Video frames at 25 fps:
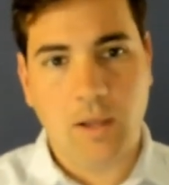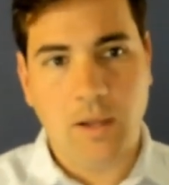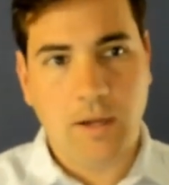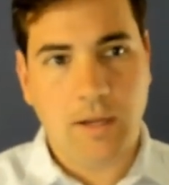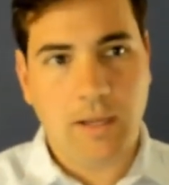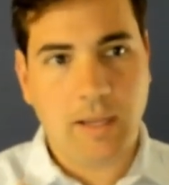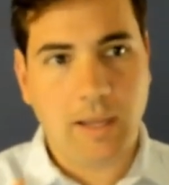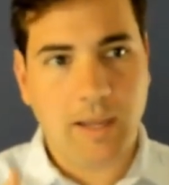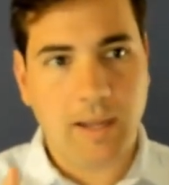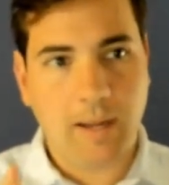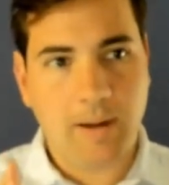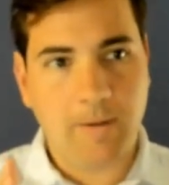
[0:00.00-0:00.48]

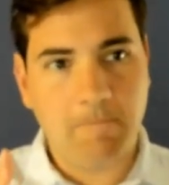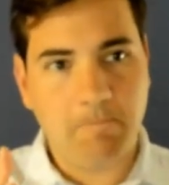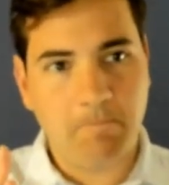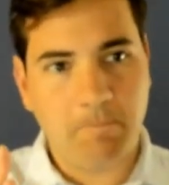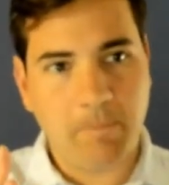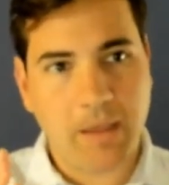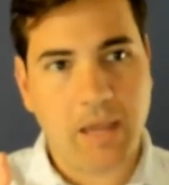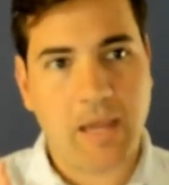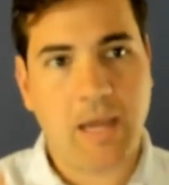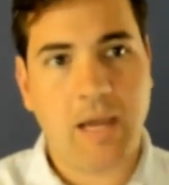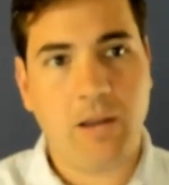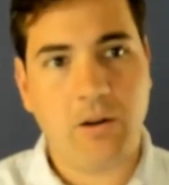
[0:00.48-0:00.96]
Okay,
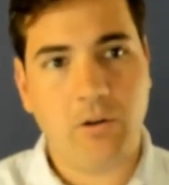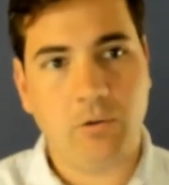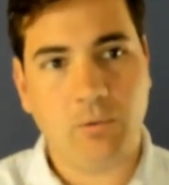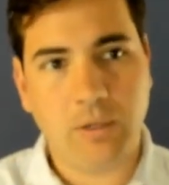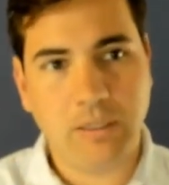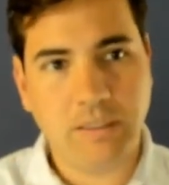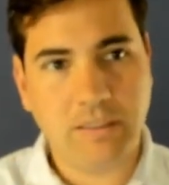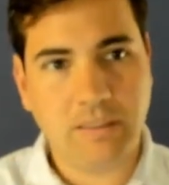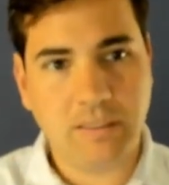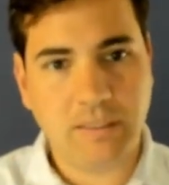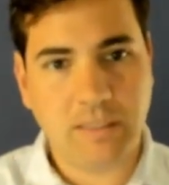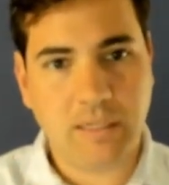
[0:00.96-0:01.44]
how do
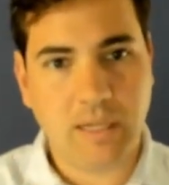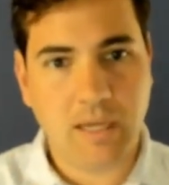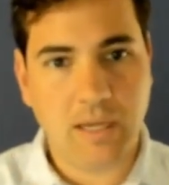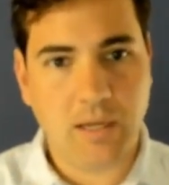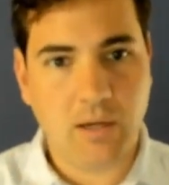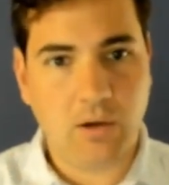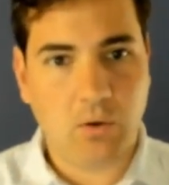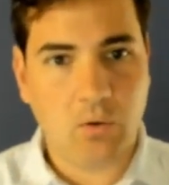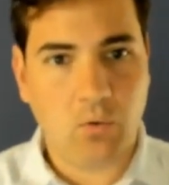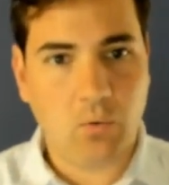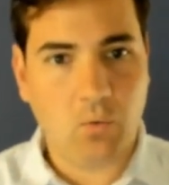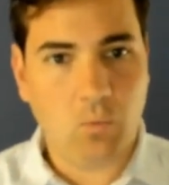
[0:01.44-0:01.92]
I
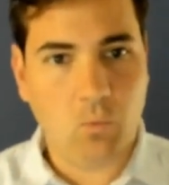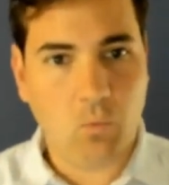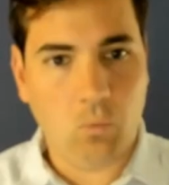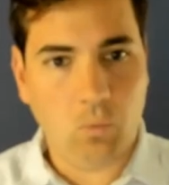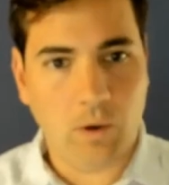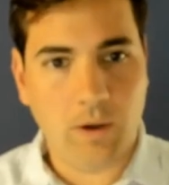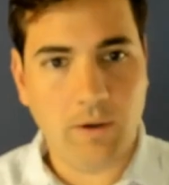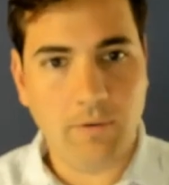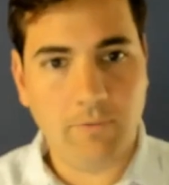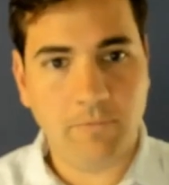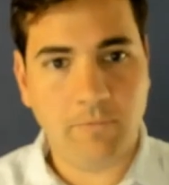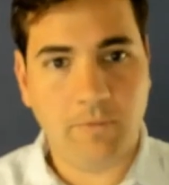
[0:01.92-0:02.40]
scale?
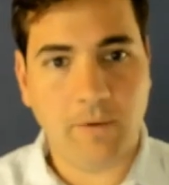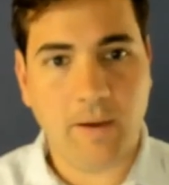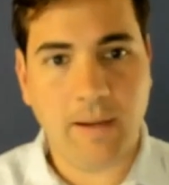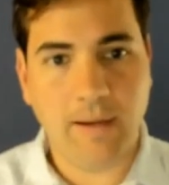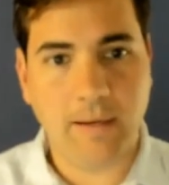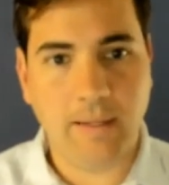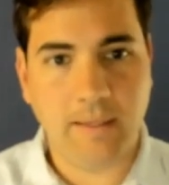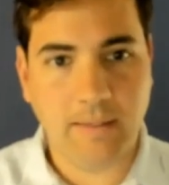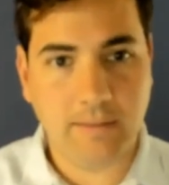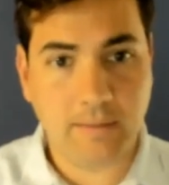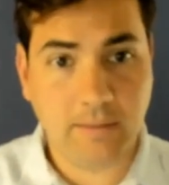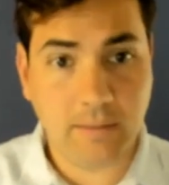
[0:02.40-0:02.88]
What
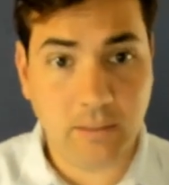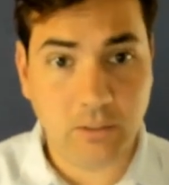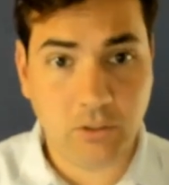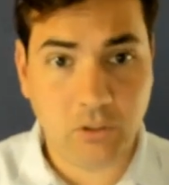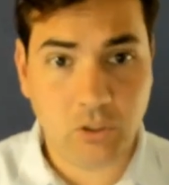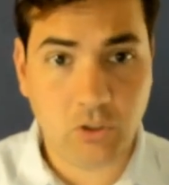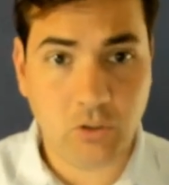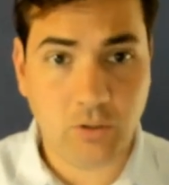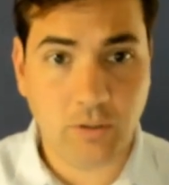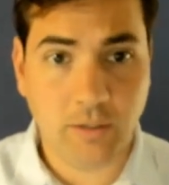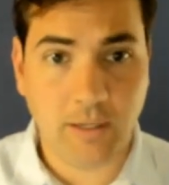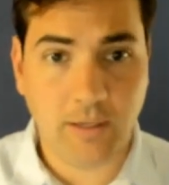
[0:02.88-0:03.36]
financing
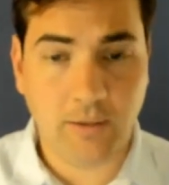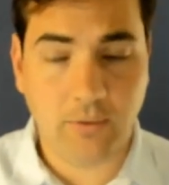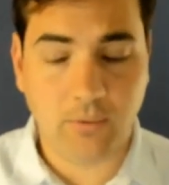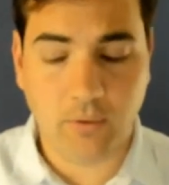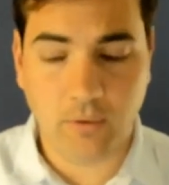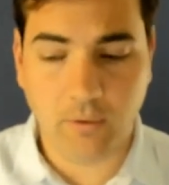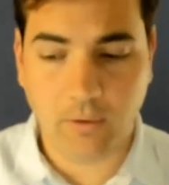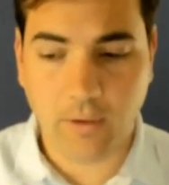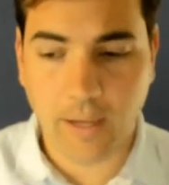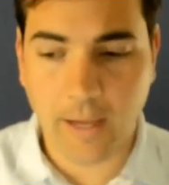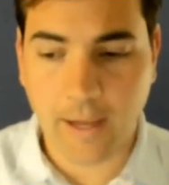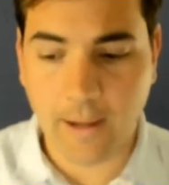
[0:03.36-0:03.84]
should I
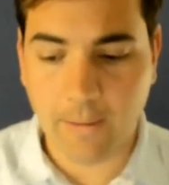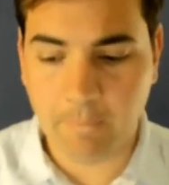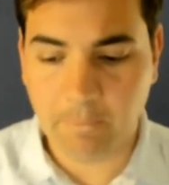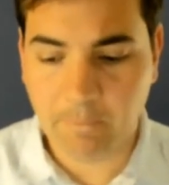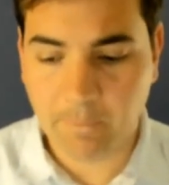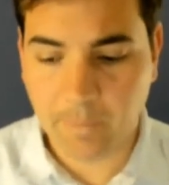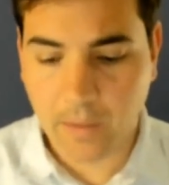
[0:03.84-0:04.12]
look at?